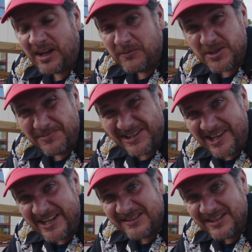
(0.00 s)
I was a bit
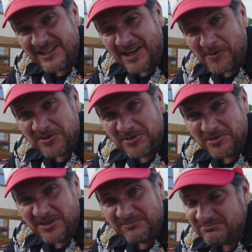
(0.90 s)
lazy. I wanted
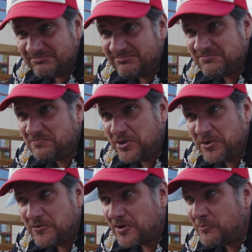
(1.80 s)
to
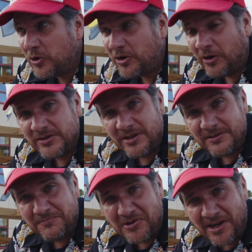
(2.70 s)
produce some more
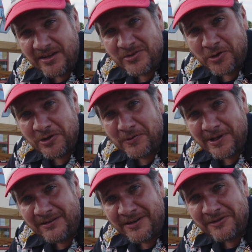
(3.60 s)
content, but I enjoyed the
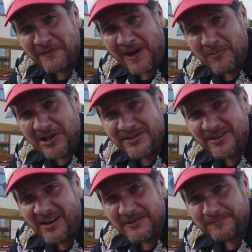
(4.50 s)
weather and the family
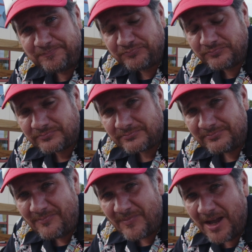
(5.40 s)
instead.
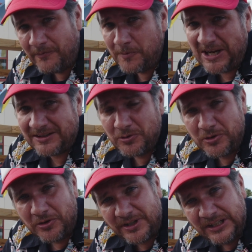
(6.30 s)
And we're back to
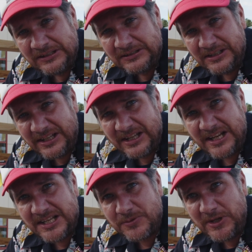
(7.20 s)
cooking again
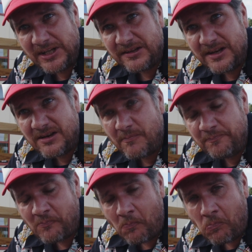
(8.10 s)
next week, I think,
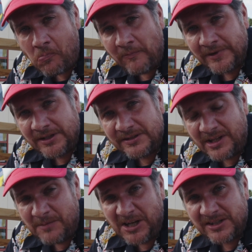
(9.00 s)
because
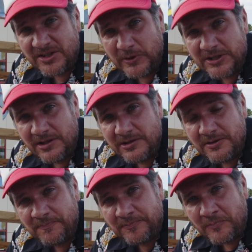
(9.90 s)
then I'm back in Switzerland.
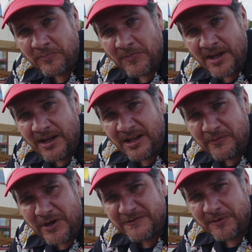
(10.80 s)
And then
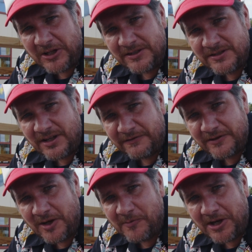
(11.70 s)
we have some other stuff
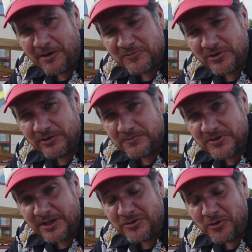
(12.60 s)
coming up, so
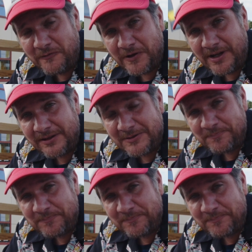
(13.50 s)
stay tuned for that.